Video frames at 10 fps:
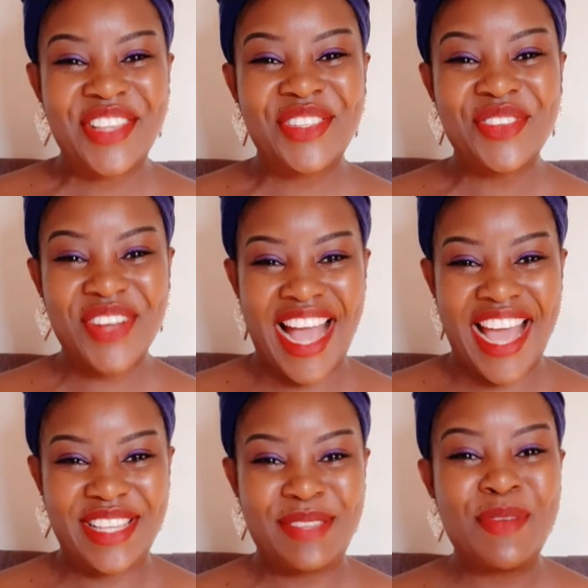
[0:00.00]
So
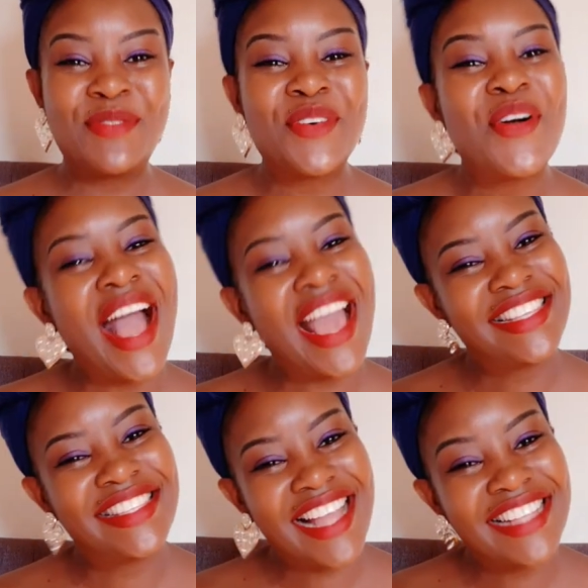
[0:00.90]
guys, before I
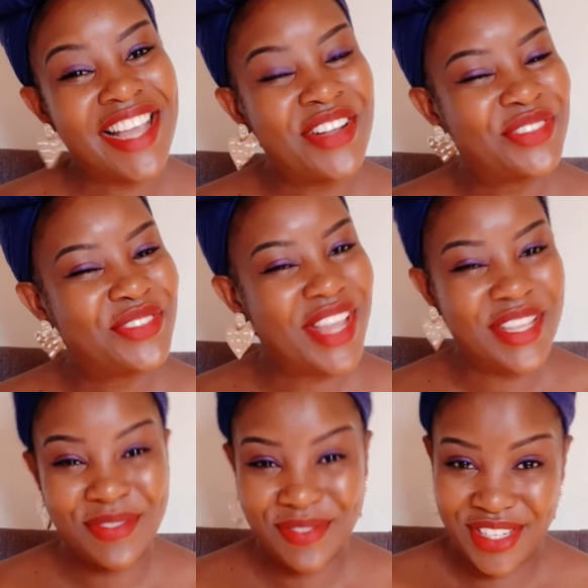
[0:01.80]
start our
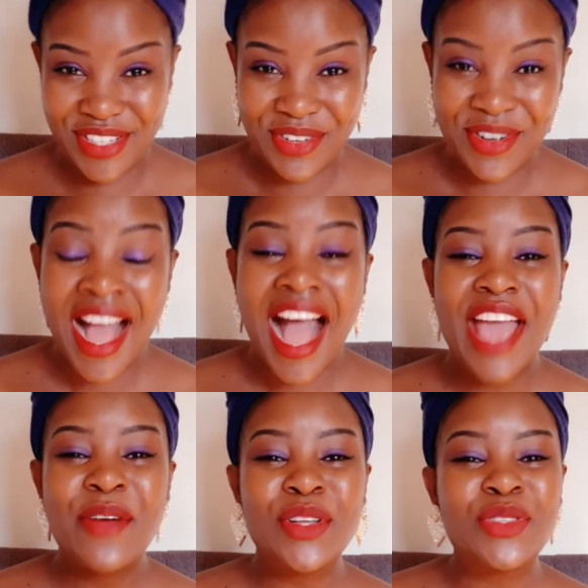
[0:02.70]
today's video,
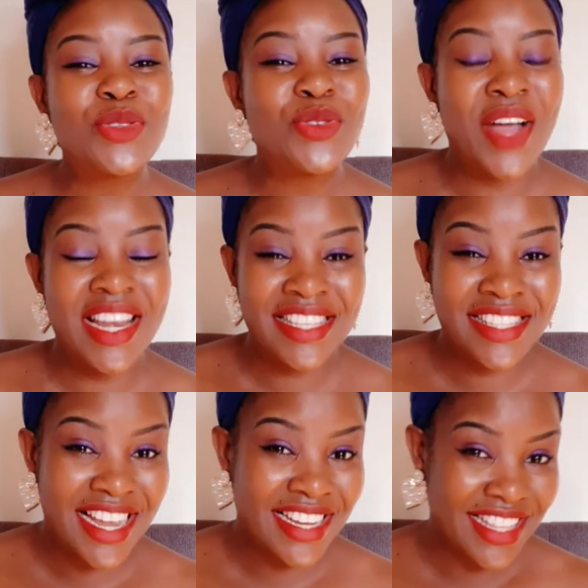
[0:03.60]
I want you to
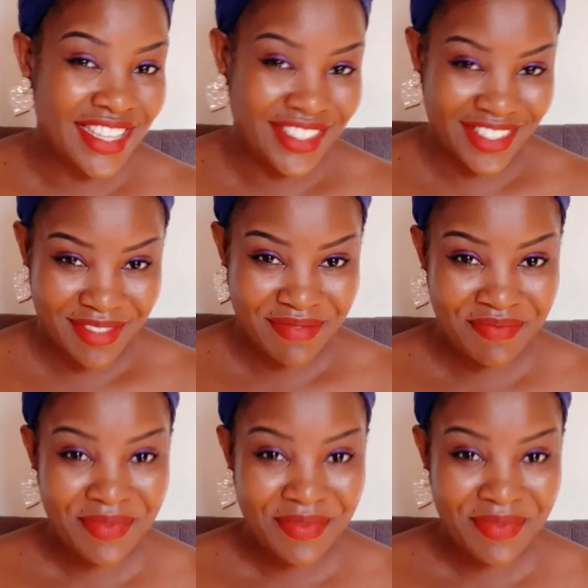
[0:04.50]
understand this.